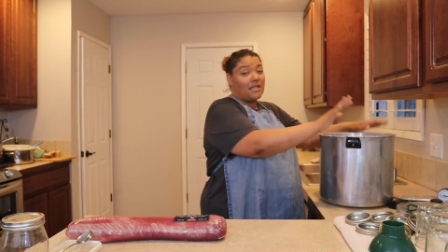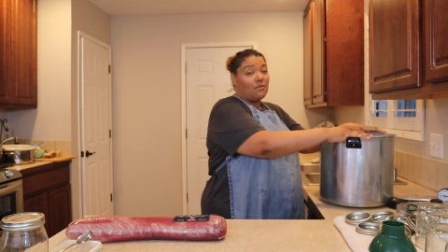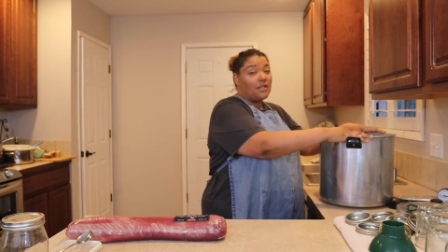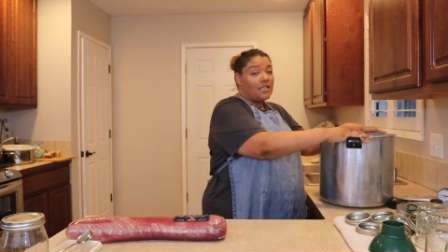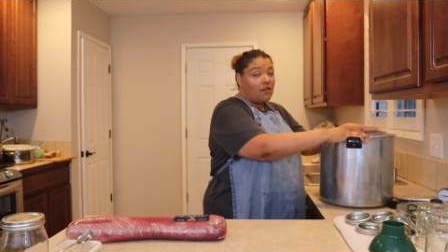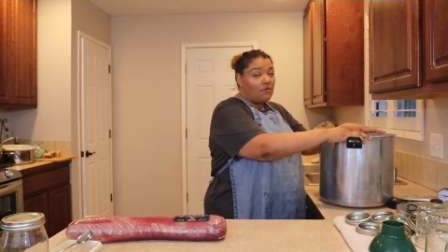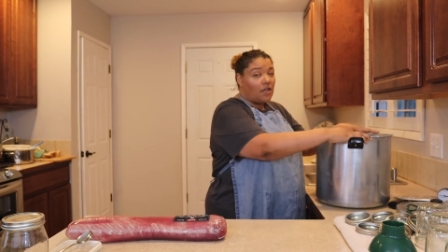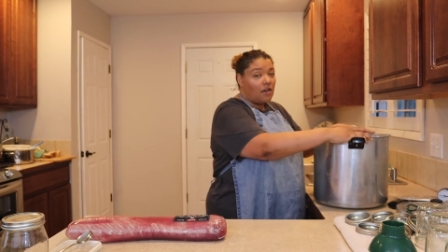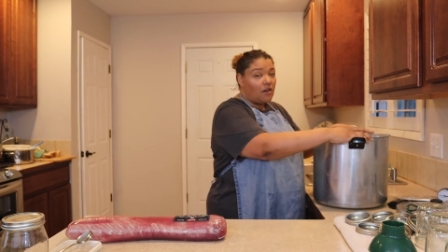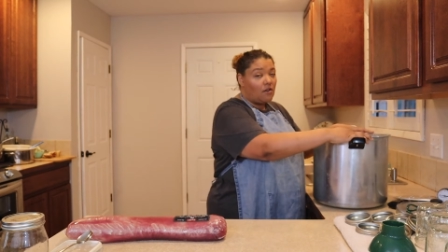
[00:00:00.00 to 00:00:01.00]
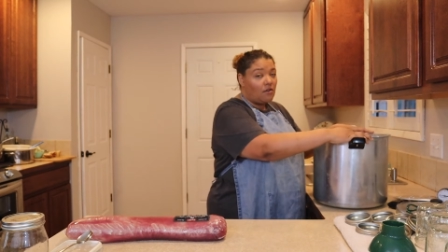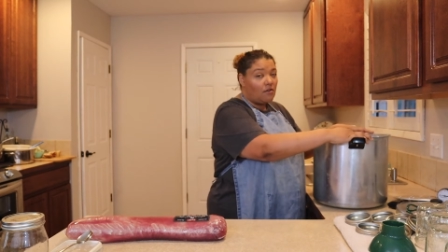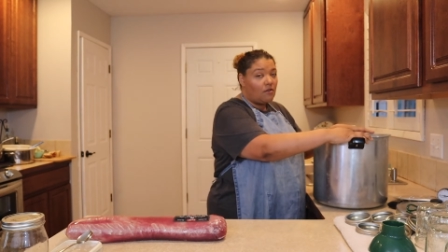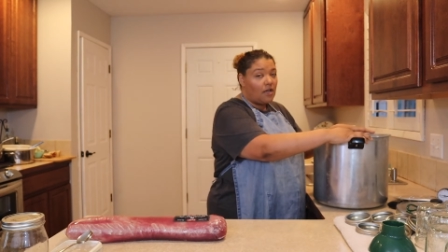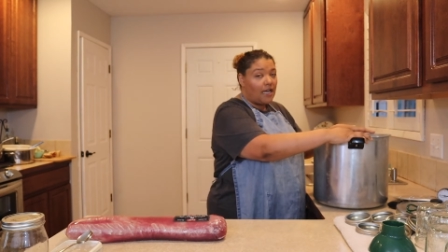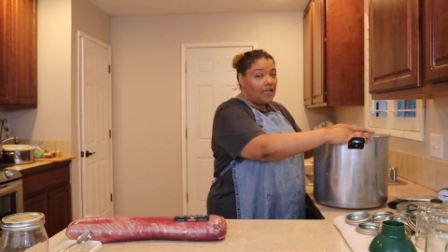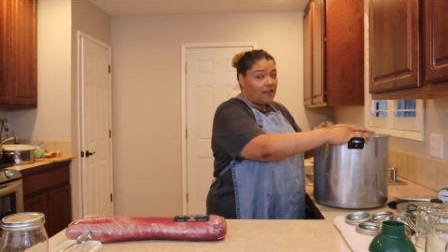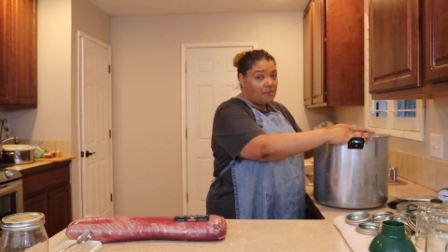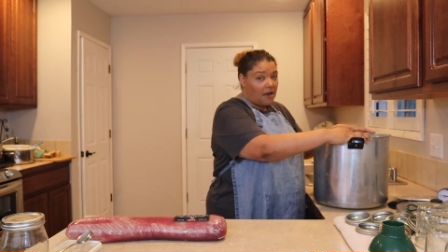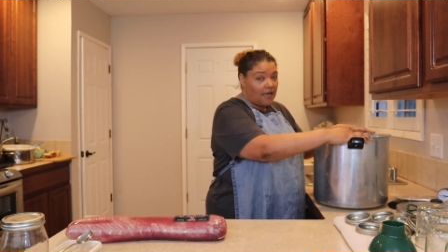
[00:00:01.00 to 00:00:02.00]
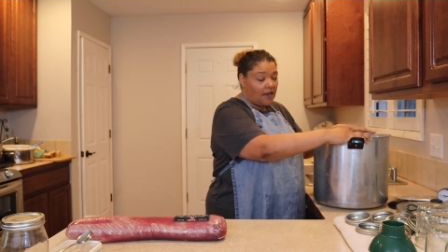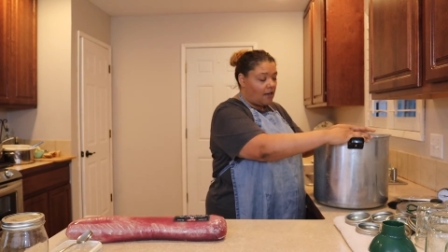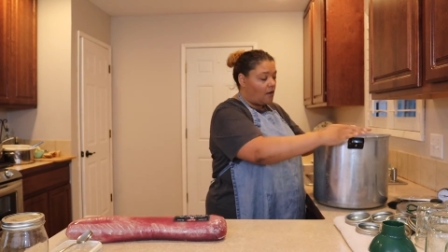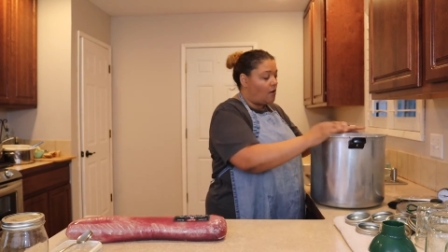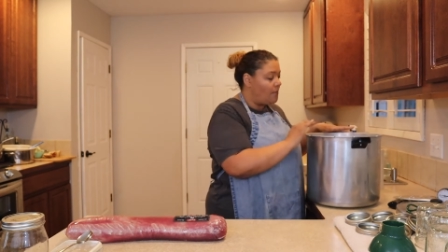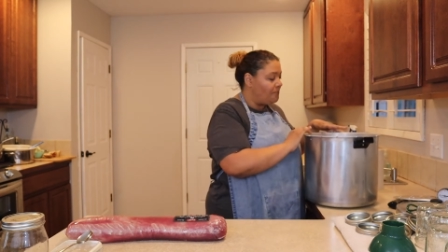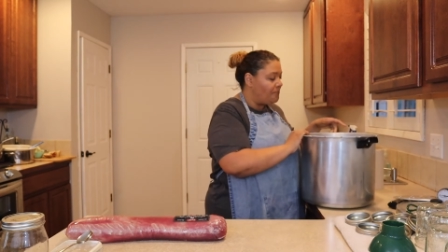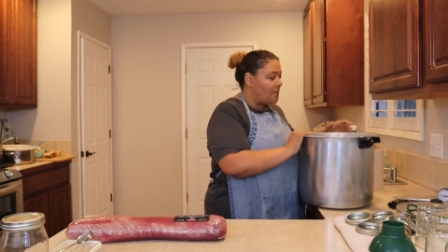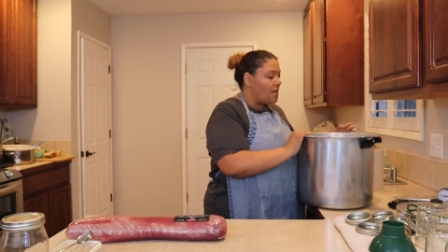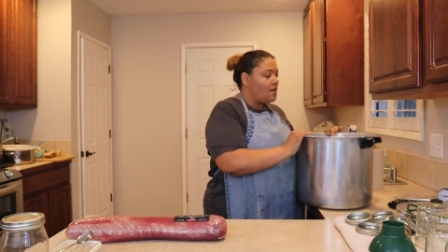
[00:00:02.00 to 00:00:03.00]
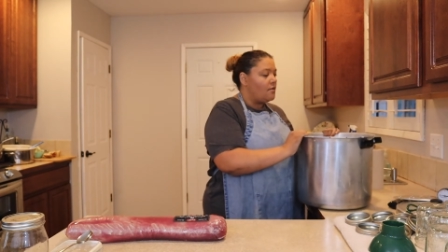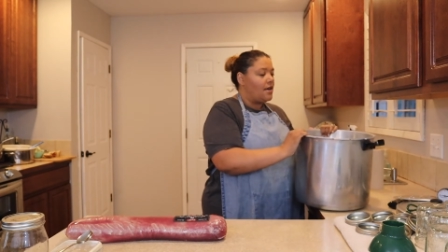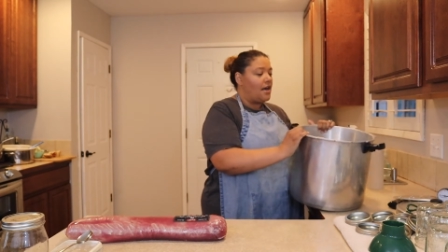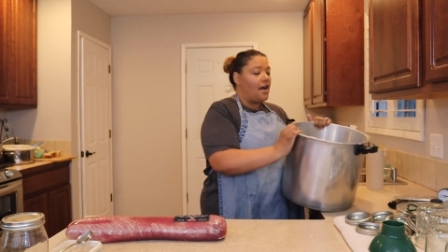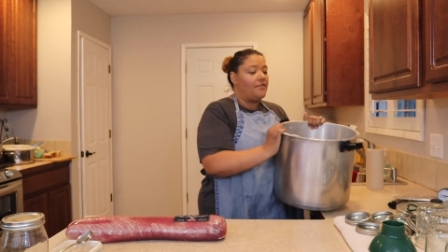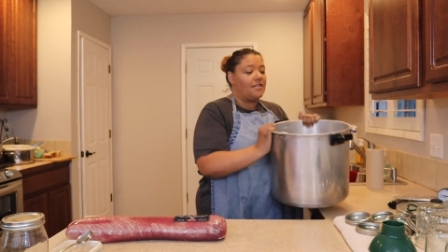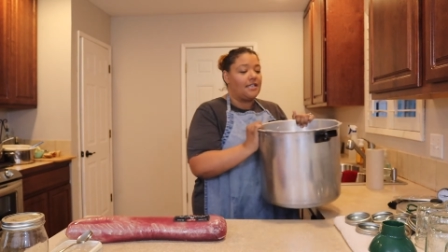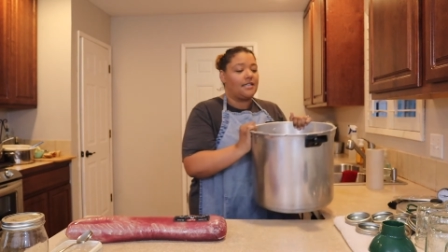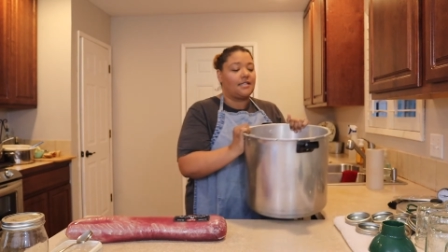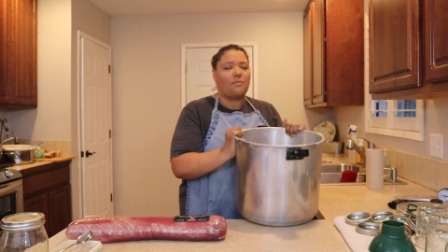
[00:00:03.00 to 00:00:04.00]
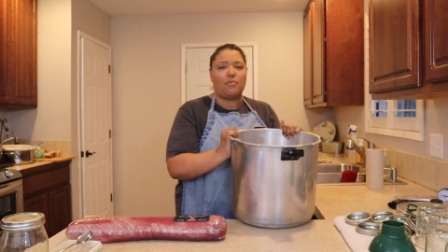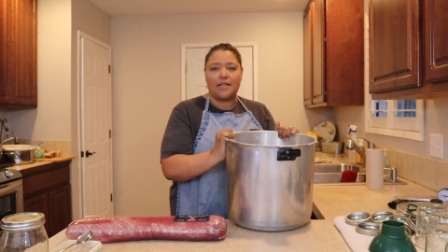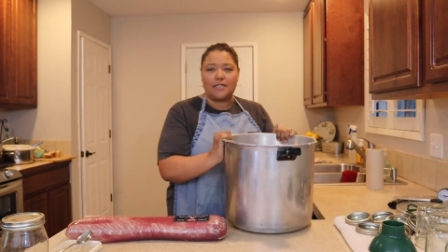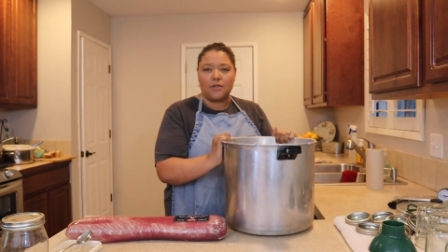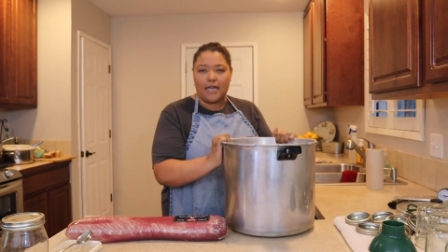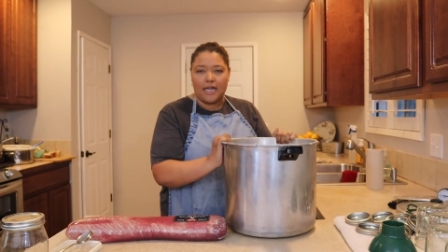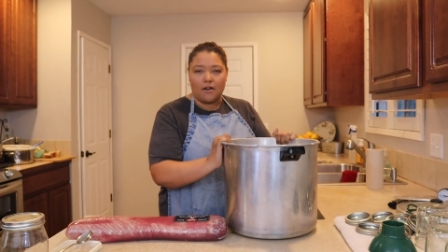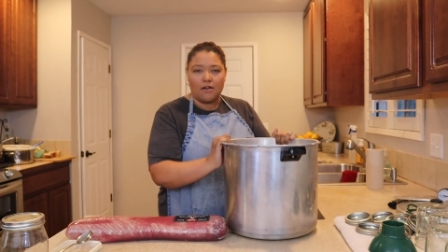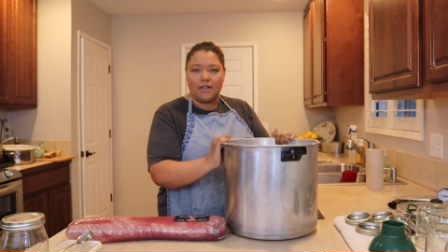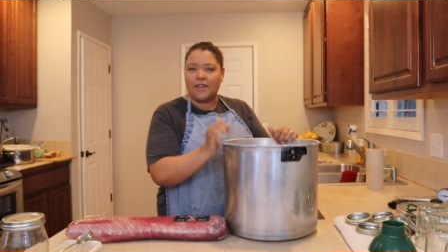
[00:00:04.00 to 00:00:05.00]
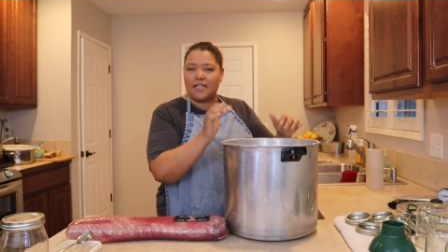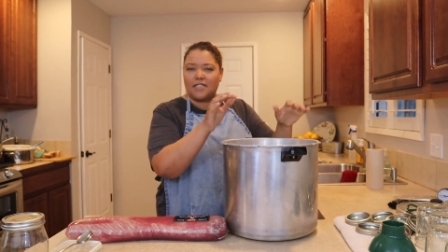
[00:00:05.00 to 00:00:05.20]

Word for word: that really don't know anything about canning at all, this is a Presto canner. I think